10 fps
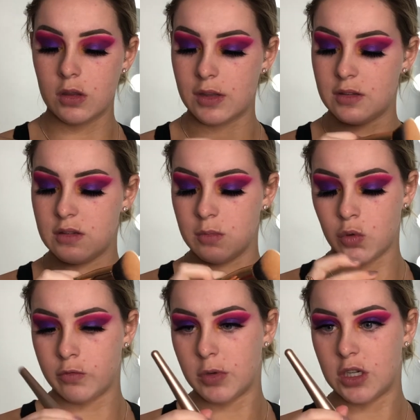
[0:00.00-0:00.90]
This is a
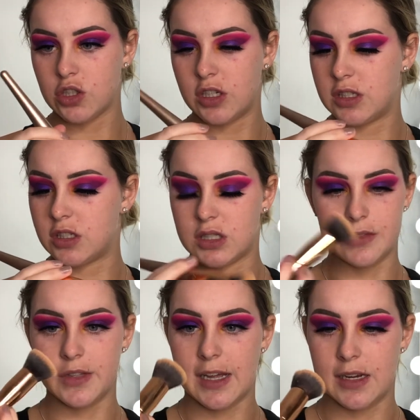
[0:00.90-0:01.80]
Morphe brush, it's just a
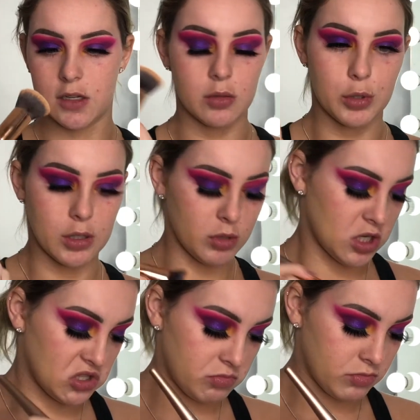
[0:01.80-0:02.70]
flat end kabuki
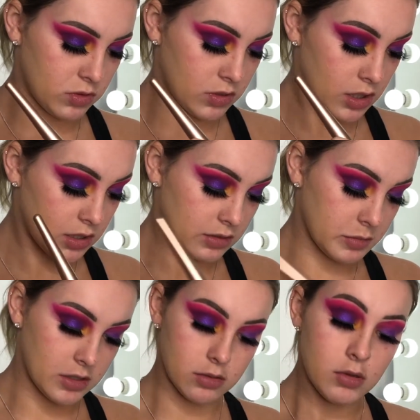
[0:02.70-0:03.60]
brush. Don't ask
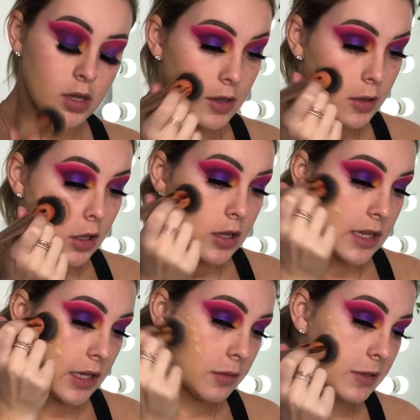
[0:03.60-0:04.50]
me the
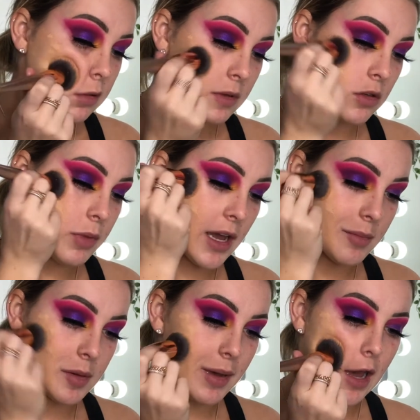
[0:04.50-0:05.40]
thingy because when you buy them
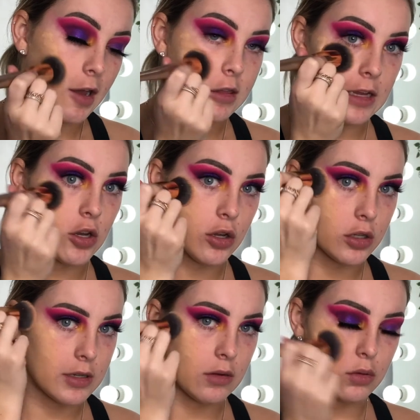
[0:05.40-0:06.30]
in a pack, they don't
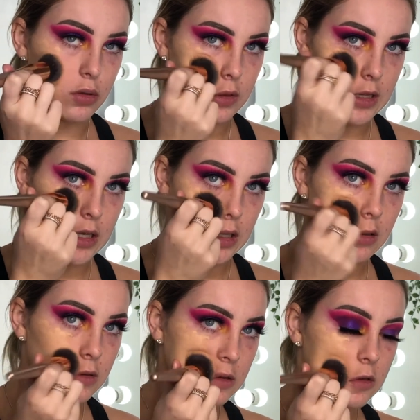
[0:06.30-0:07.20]
tell you the
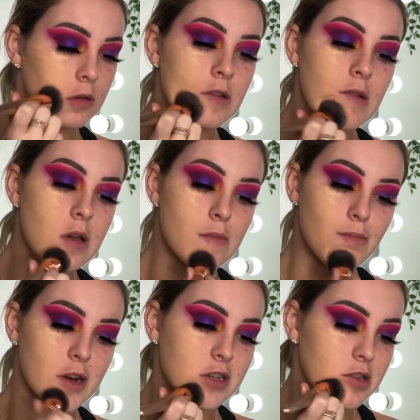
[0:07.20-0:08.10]

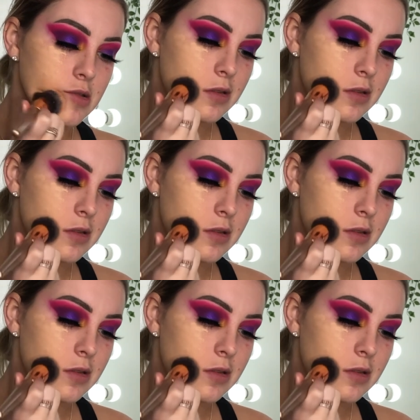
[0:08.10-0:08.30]
brush.